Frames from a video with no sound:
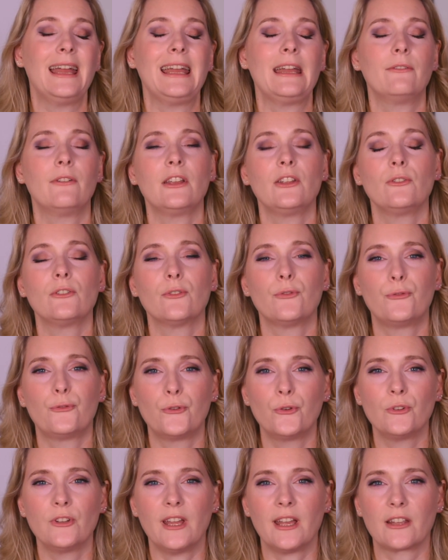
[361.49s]
If I use a
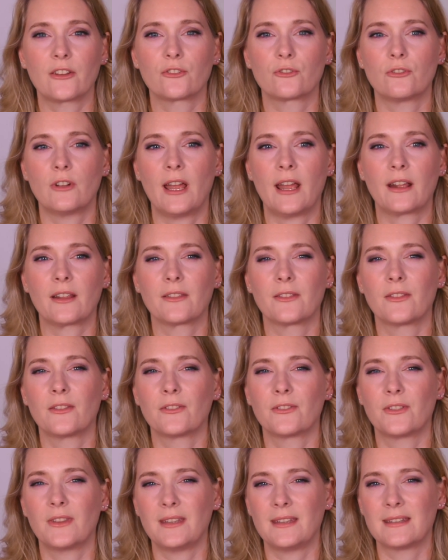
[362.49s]
fruit extract,
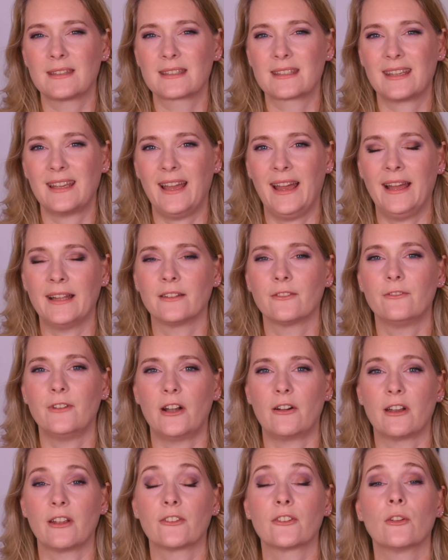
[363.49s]
this can
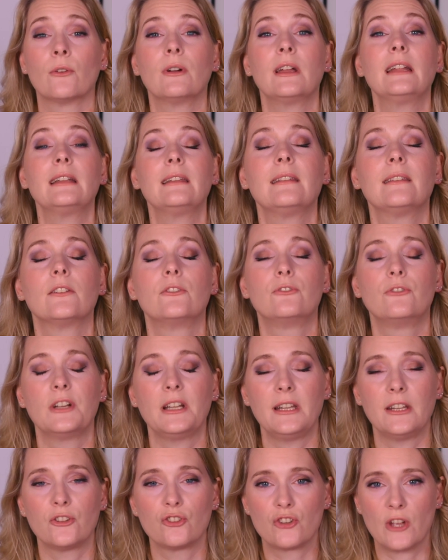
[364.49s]
vary. So is a
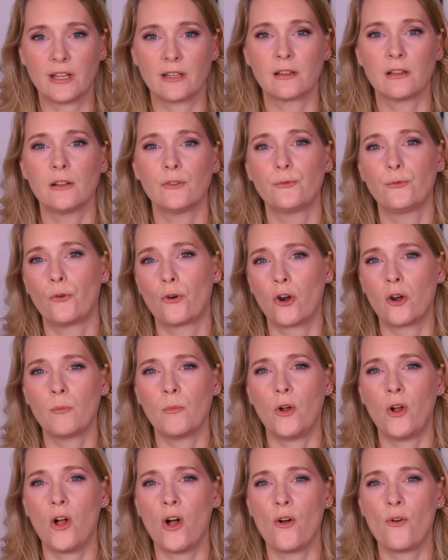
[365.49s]
really gentle form
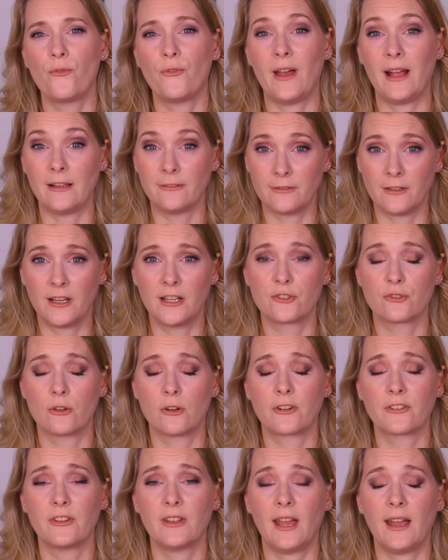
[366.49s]
of alpha
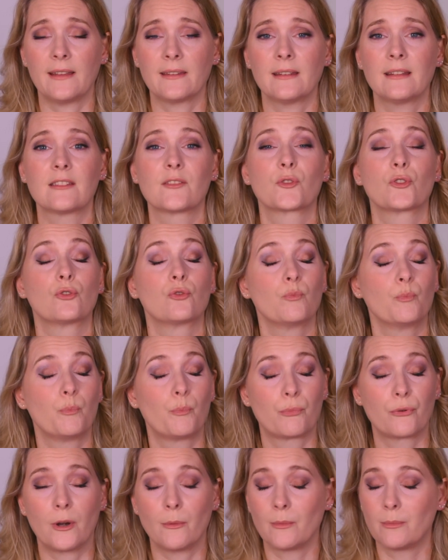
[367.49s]
hydroxy acids,
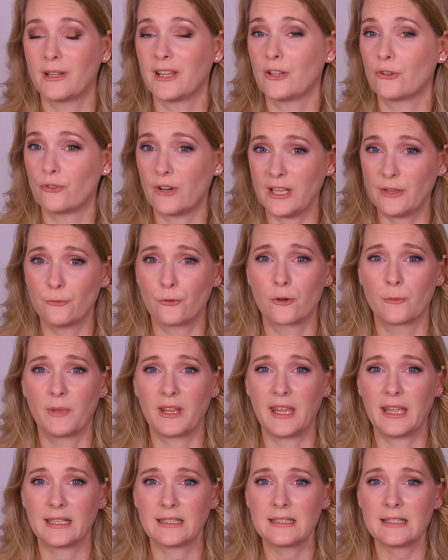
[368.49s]
probably great for
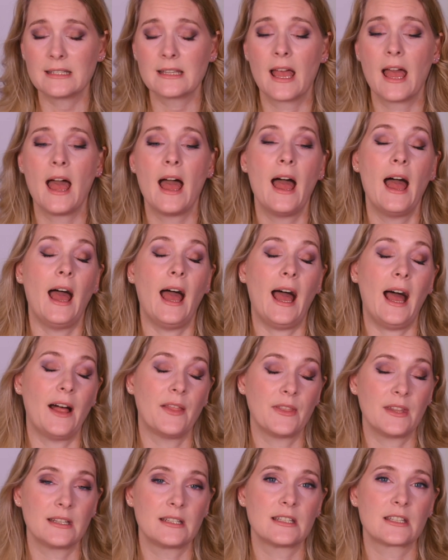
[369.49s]
beginners,
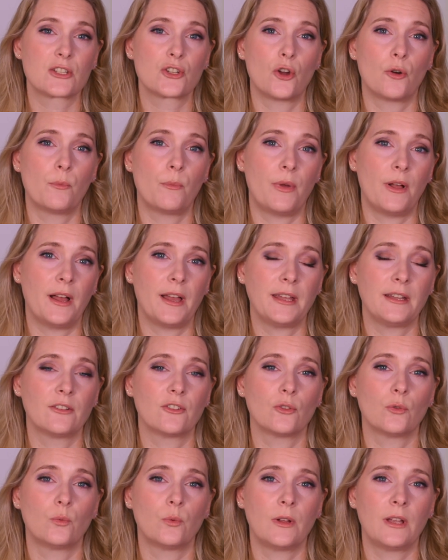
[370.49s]
and it is combined
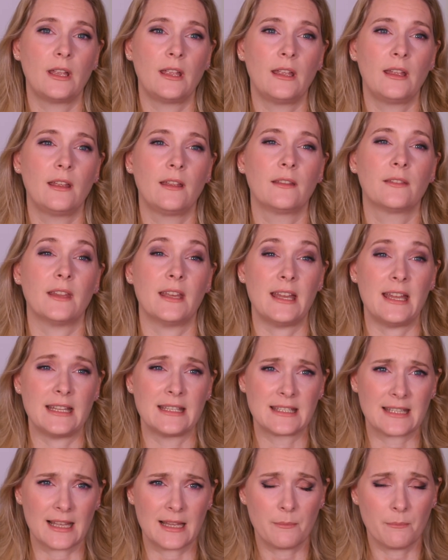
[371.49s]
with
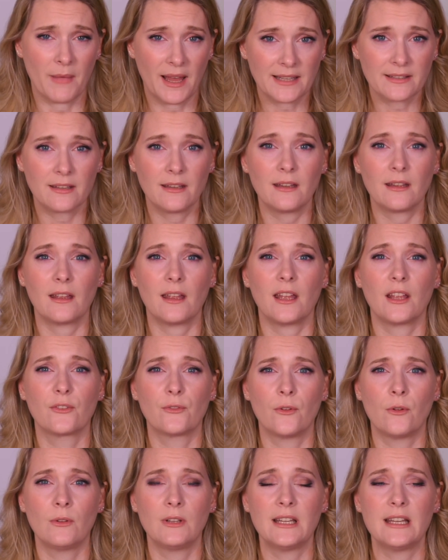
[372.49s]
enzymatic
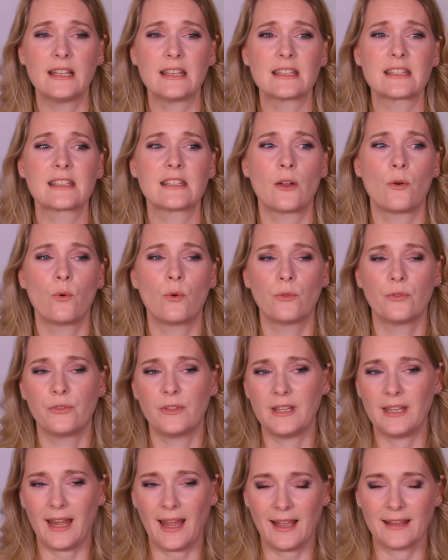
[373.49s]
exfoliants, so
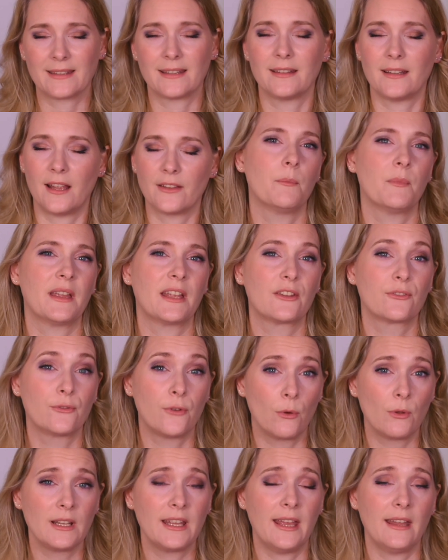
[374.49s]
it has another
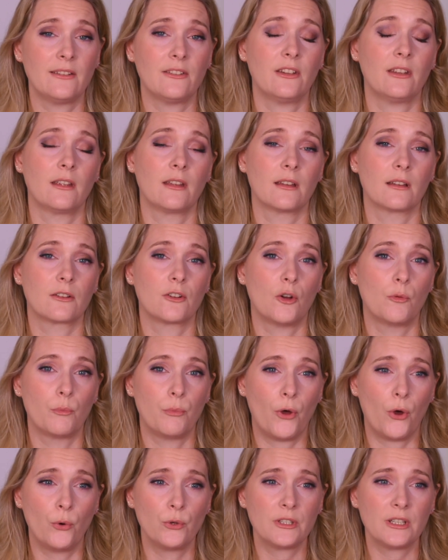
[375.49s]
exfoliating
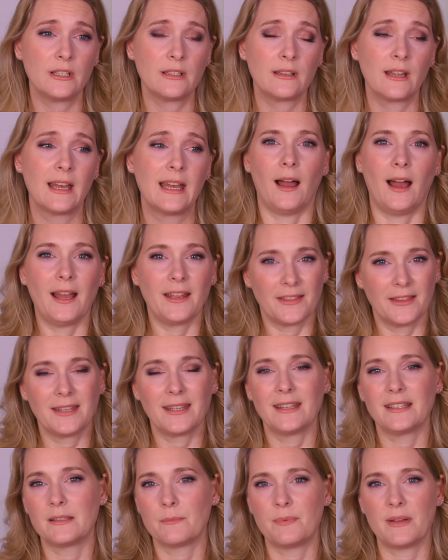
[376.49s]
component. I
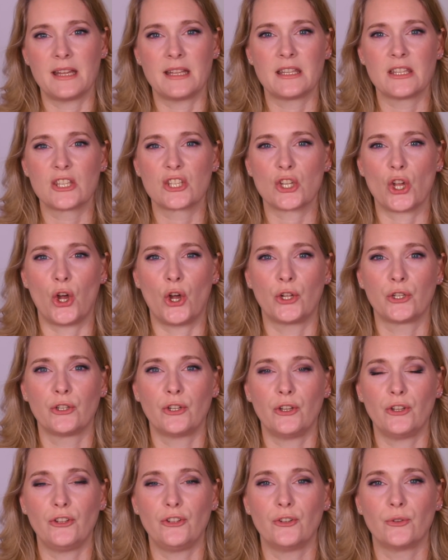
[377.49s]
think it depends
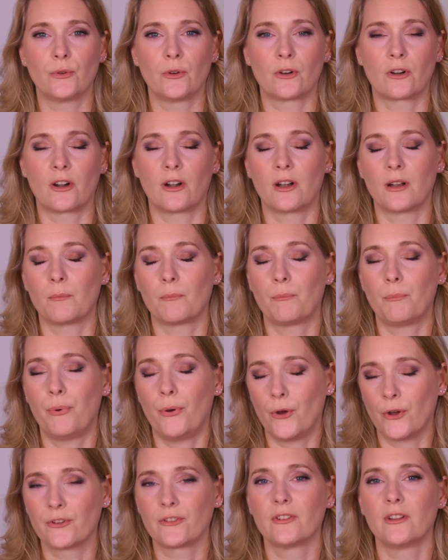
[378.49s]
on your
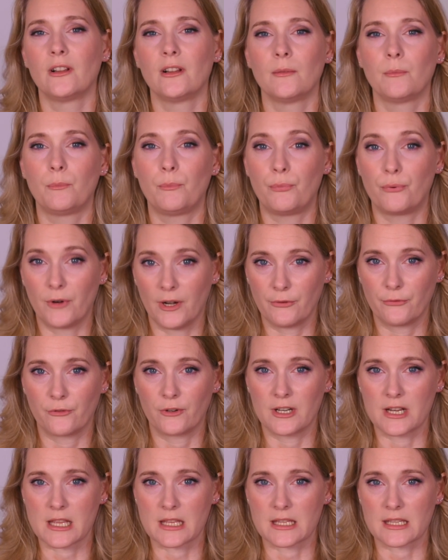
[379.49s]
personal
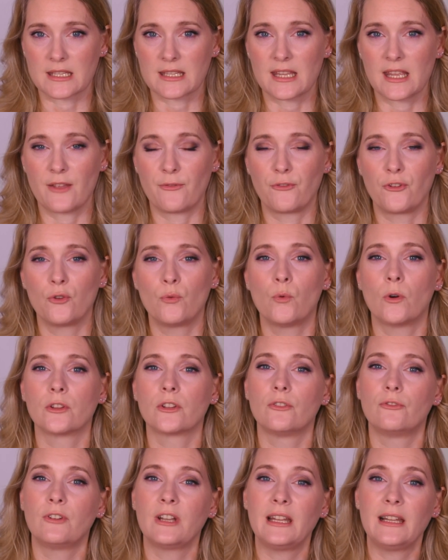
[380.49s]
preference. If you want
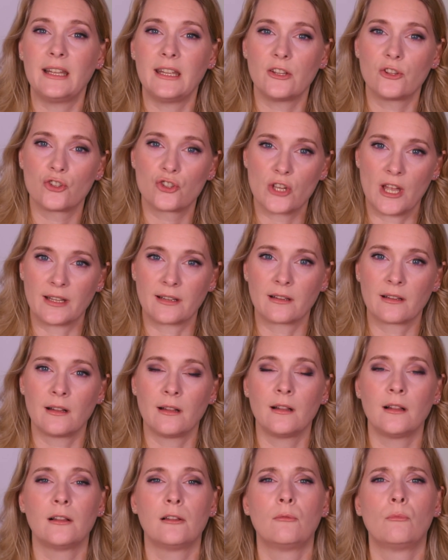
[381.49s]
a really
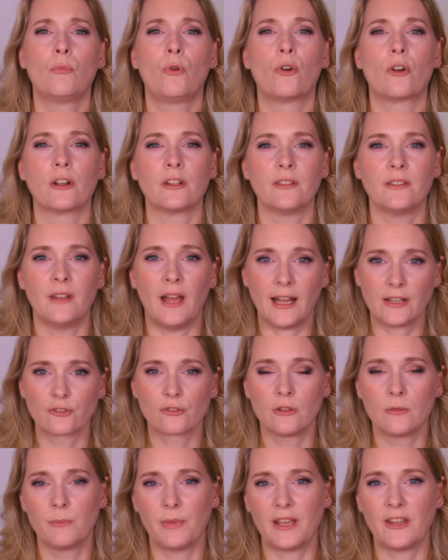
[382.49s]
gentle, more
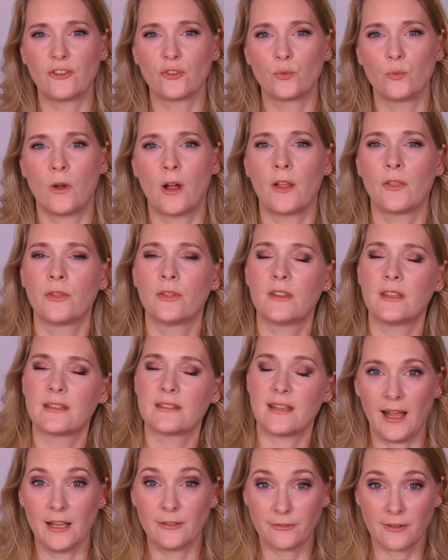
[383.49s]
natural based one, this
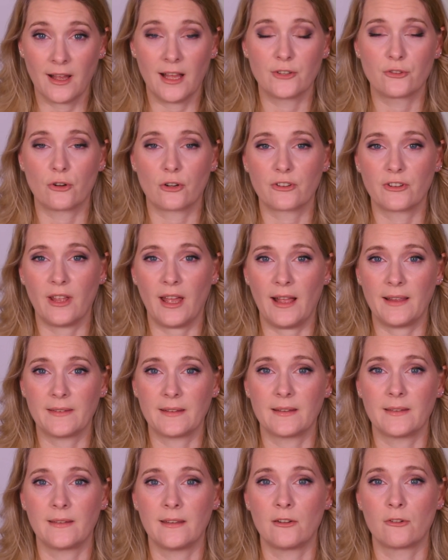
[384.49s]
alpha hydroxy
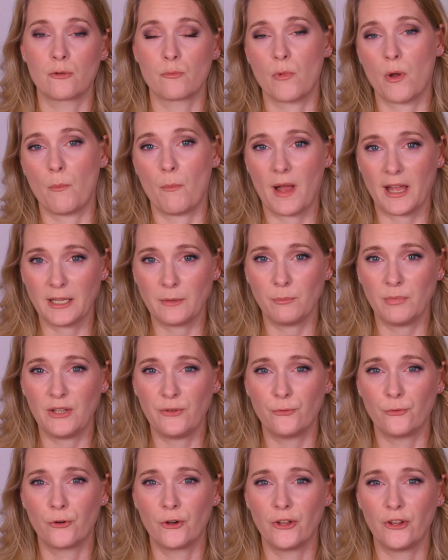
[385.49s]
acid serum might be
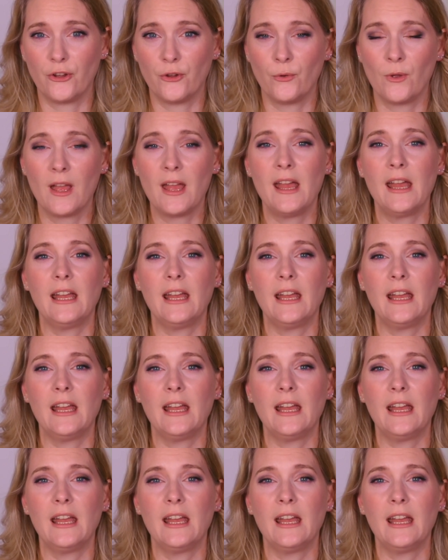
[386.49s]
for you.